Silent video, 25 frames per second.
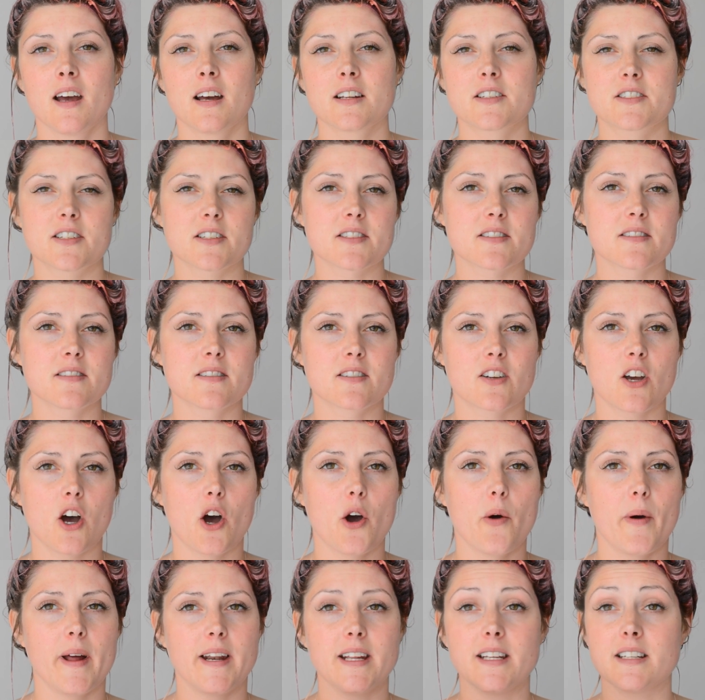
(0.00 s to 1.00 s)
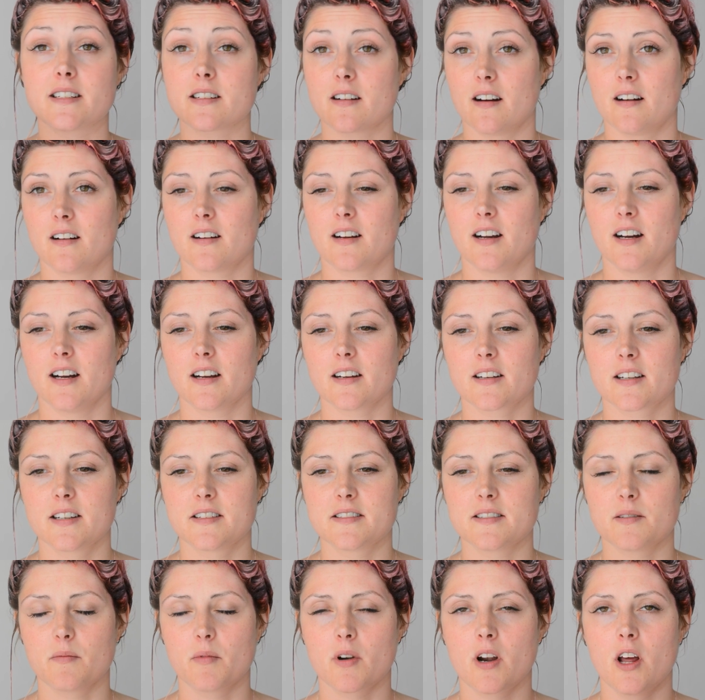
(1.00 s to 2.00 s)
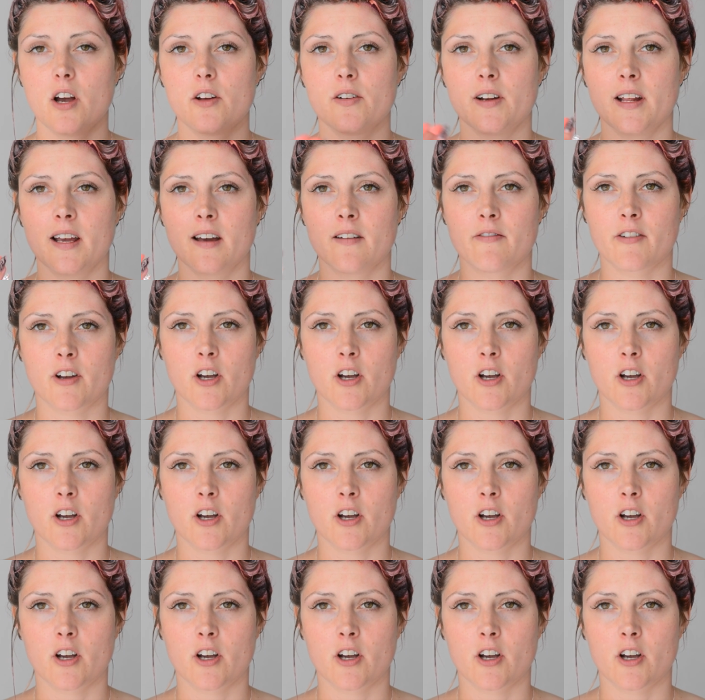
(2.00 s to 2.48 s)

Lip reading: It doesn't go any darker because it will only ever